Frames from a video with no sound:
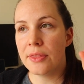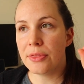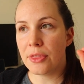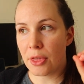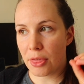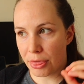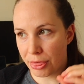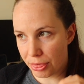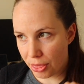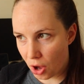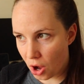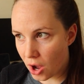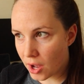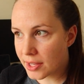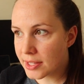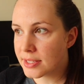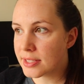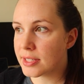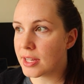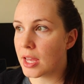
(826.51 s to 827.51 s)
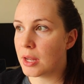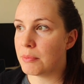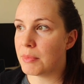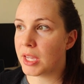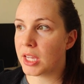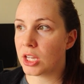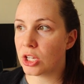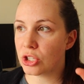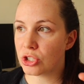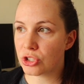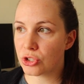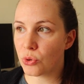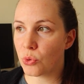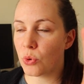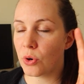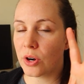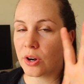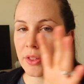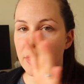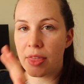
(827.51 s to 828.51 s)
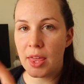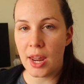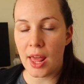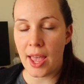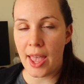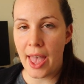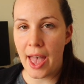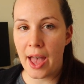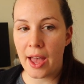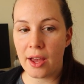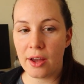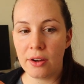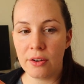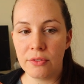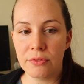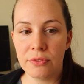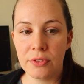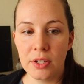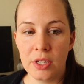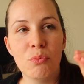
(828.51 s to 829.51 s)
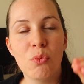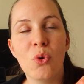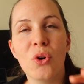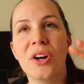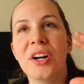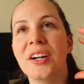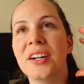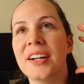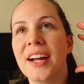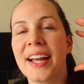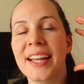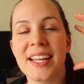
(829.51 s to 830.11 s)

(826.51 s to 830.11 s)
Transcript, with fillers: the thoughts and making sure that I have more,